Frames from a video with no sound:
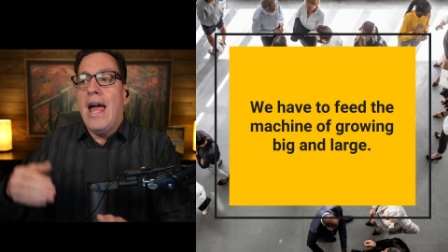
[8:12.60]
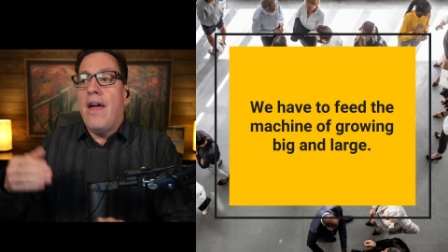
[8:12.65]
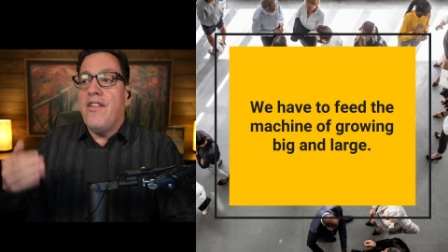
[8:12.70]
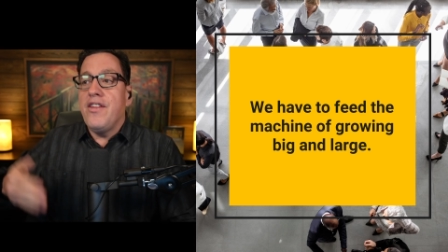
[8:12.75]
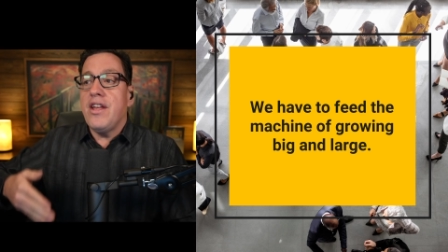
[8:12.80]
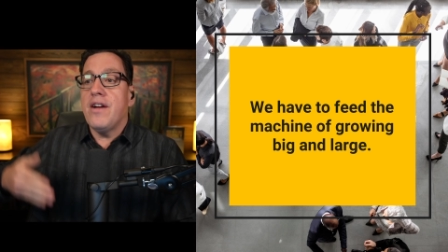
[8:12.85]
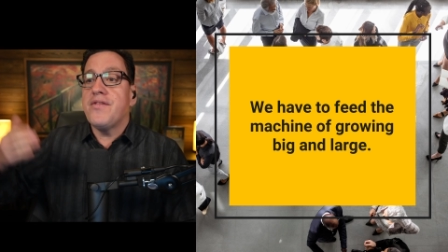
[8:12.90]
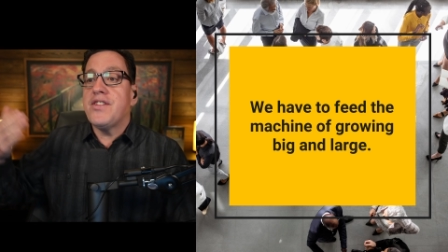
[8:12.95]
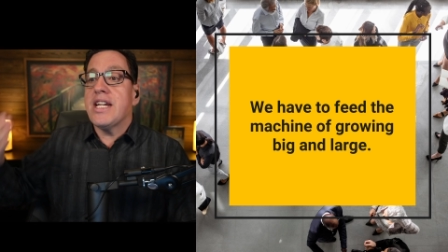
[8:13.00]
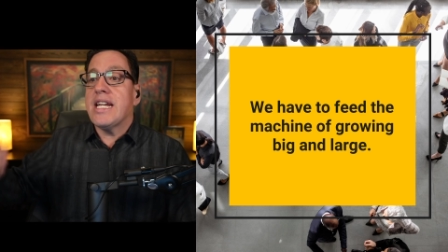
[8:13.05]
And then
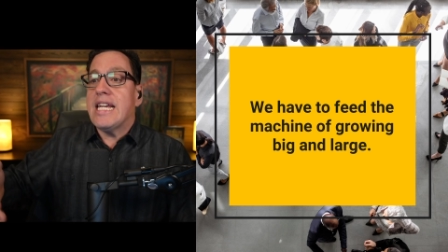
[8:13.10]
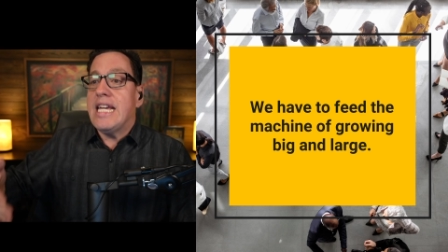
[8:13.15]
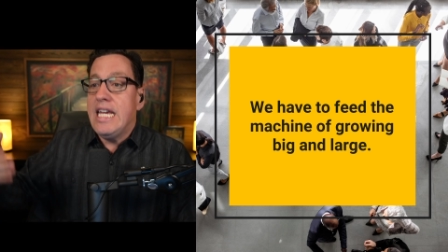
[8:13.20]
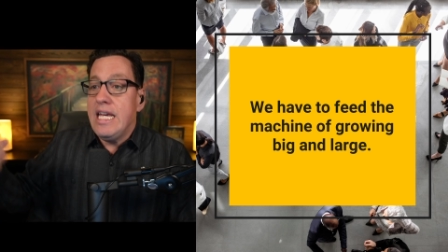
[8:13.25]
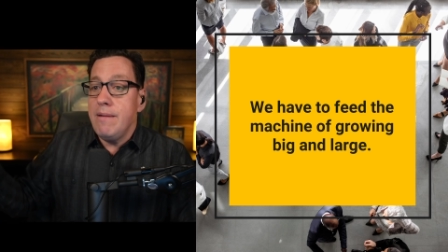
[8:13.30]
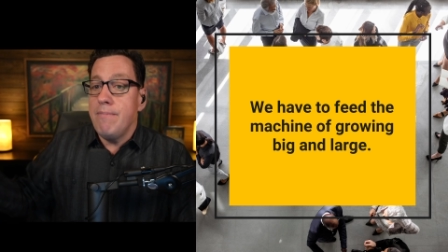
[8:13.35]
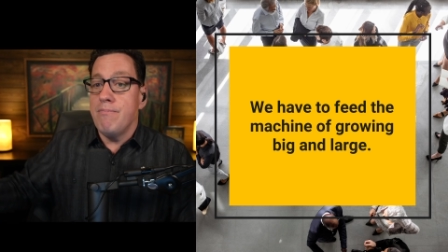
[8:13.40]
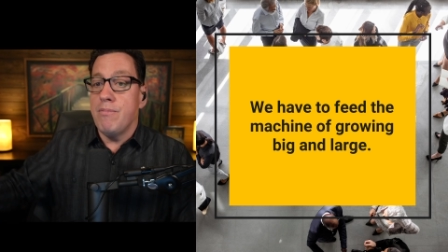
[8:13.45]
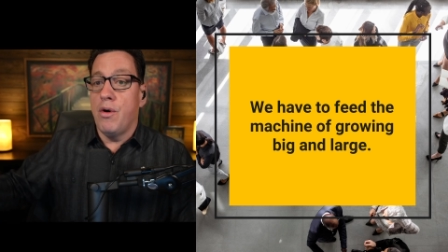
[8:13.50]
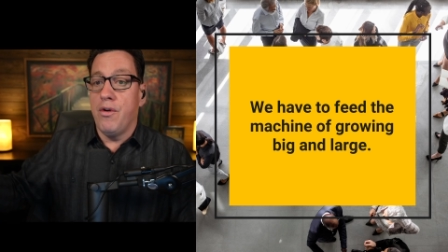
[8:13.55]
you have to
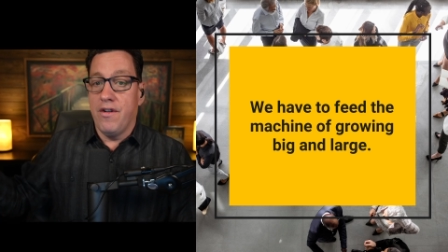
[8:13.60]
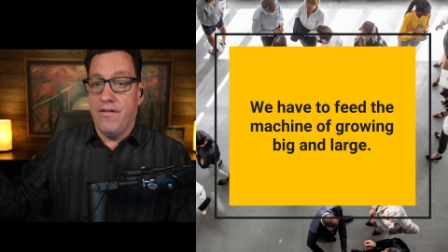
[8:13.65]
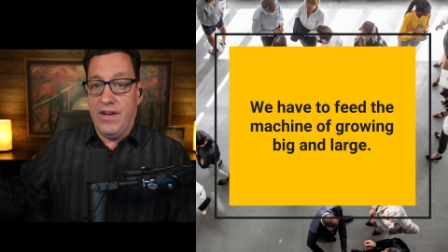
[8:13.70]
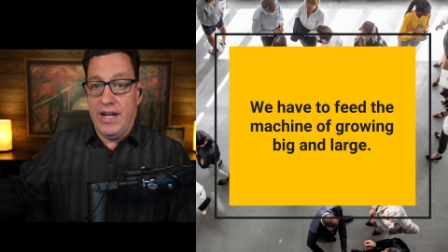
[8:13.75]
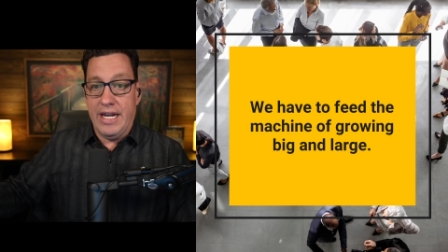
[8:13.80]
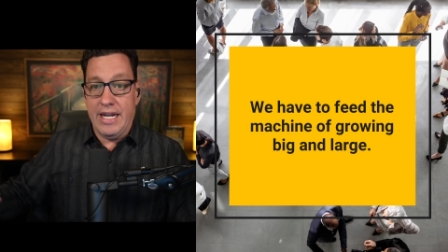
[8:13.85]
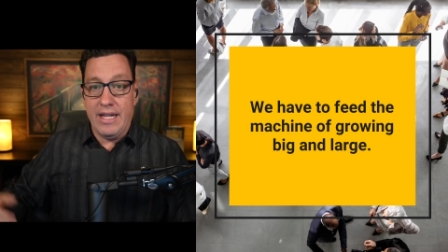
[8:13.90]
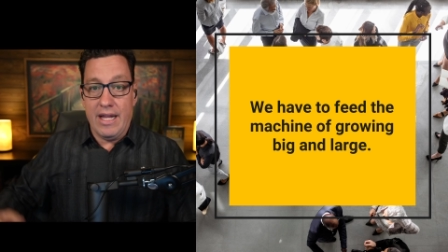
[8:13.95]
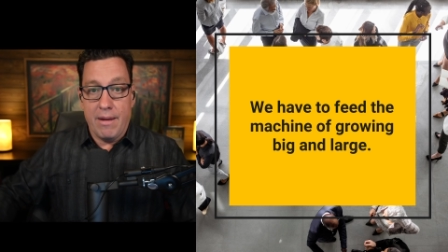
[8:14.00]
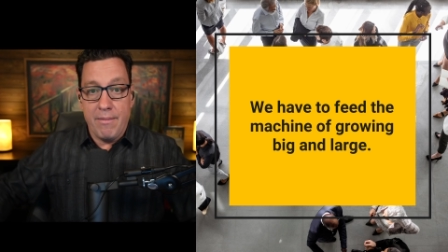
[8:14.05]
keep
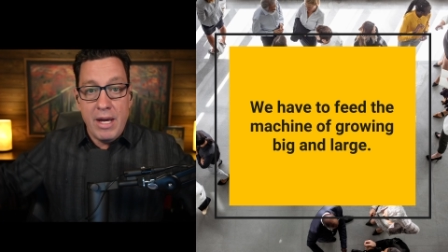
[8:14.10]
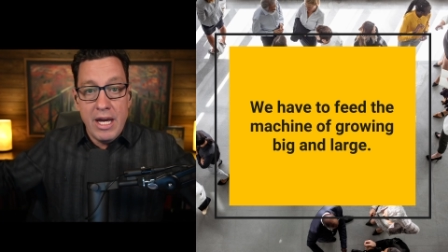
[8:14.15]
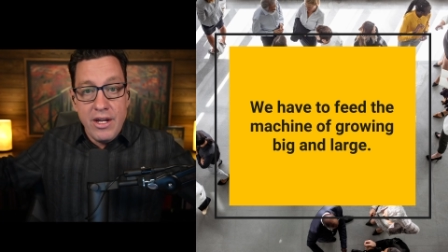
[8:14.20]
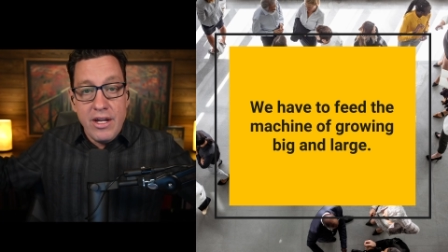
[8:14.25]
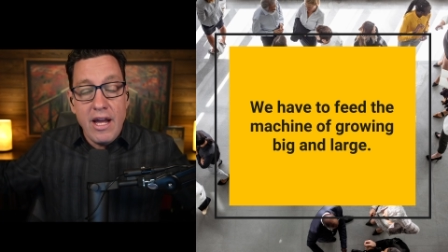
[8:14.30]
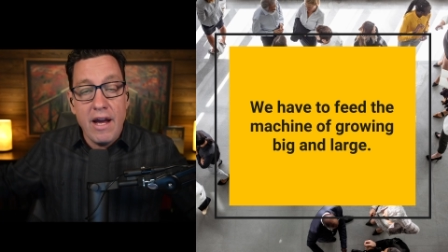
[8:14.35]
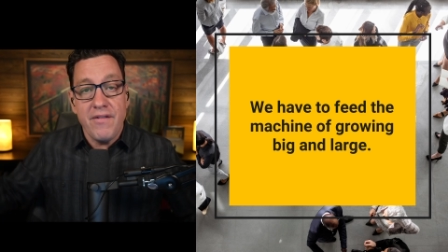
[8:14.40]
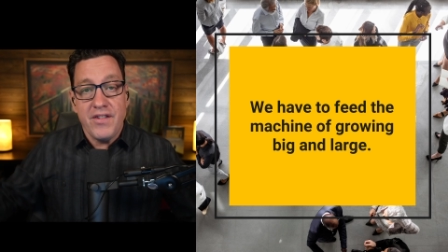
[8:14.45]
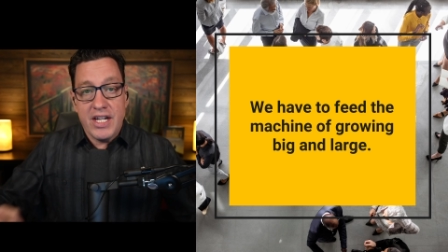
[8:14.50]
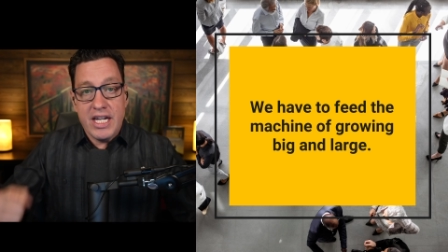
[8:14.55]
motivating them.
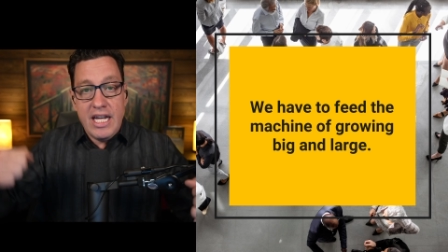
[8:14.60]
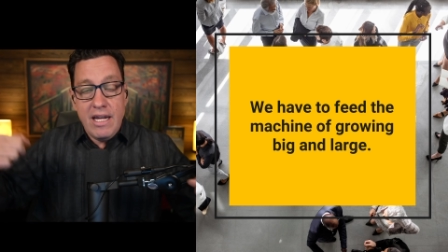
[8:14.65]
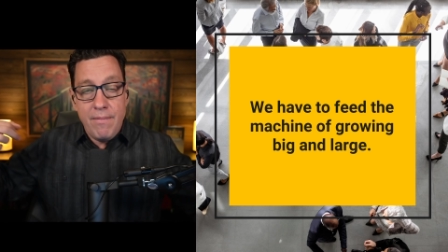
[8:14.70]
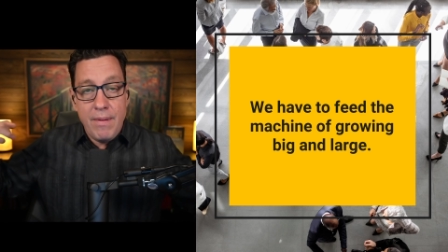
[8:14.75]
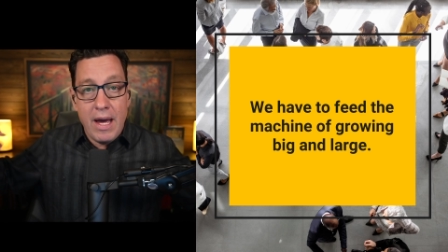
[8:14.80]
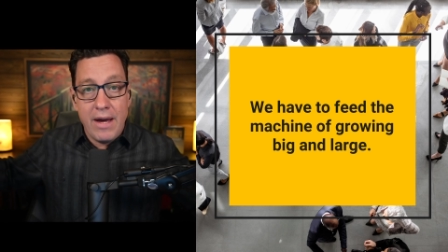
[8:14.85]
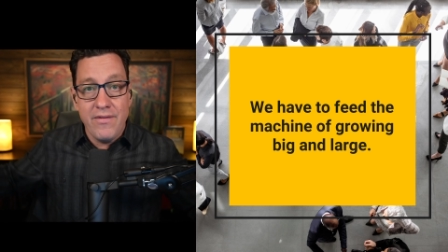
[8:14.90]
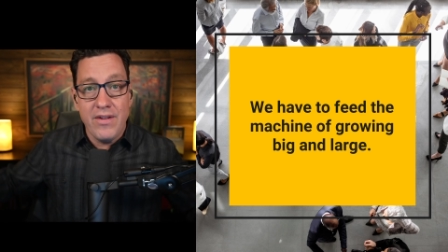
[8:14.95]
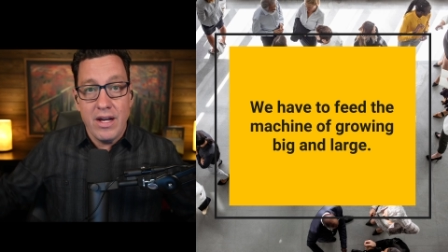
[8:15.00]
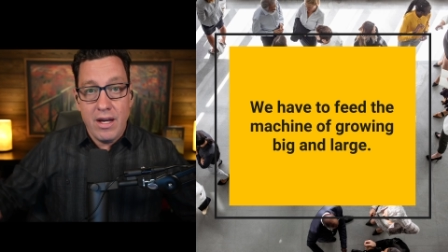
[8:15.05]
You have to keep
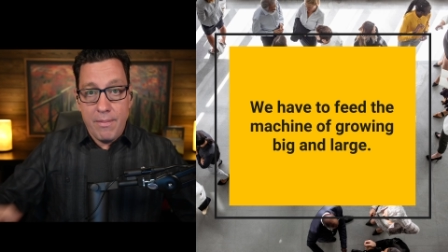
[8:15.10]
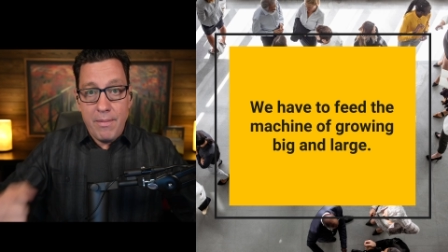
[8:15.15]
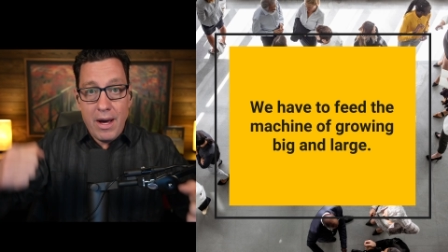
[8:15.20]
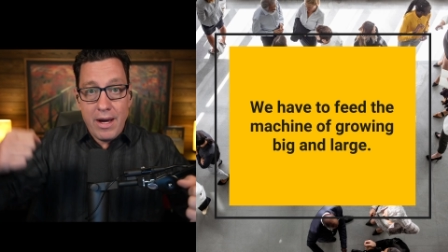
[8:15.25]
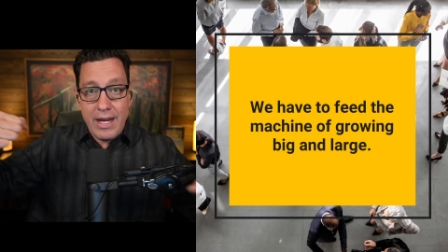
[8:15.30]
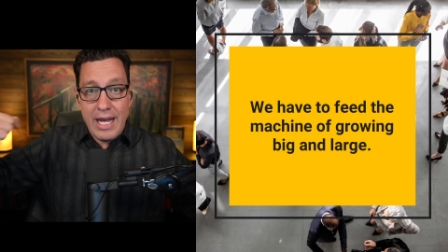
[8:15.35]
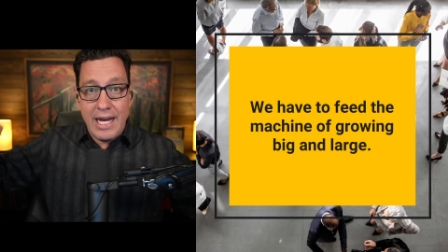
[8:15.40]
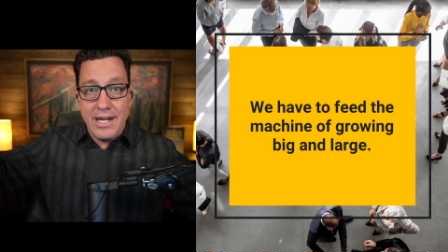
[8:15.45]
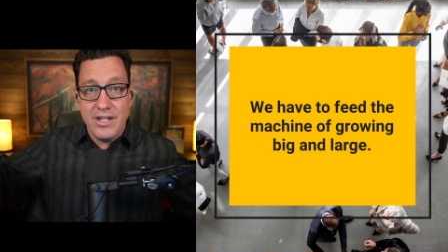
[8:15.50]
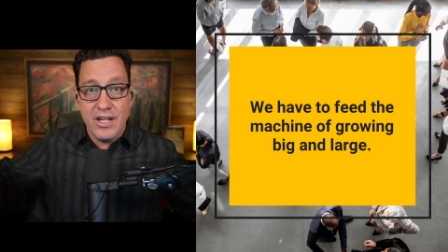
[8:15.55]
having, come
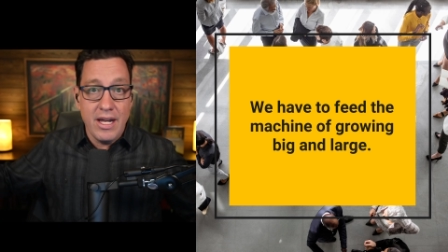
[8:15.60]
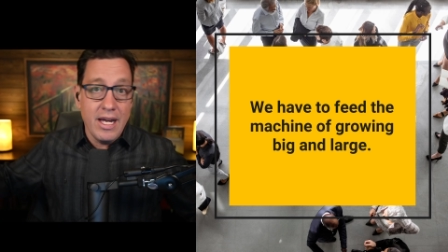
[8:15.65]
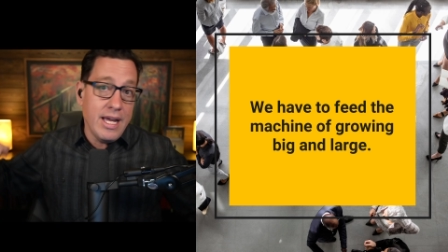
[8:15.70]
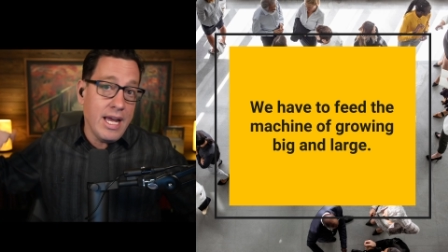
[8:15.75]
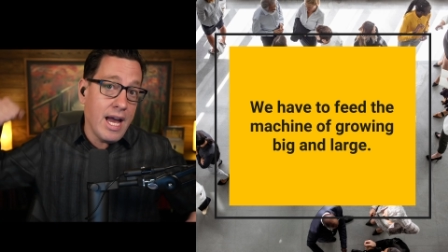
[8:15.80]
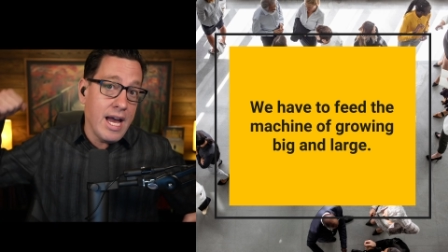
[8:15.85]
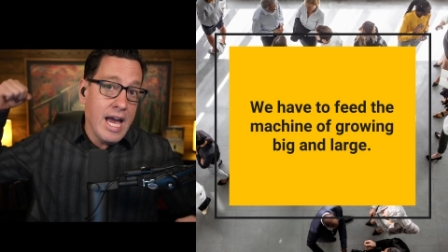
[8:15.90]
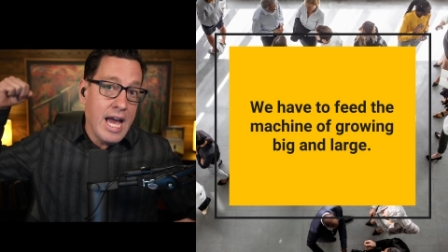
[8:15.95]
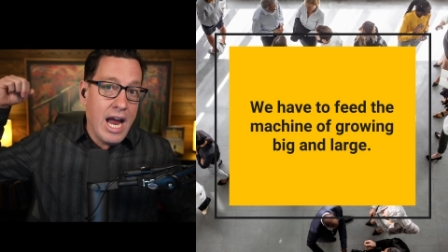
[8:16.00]
on, guys, yeah, yeah,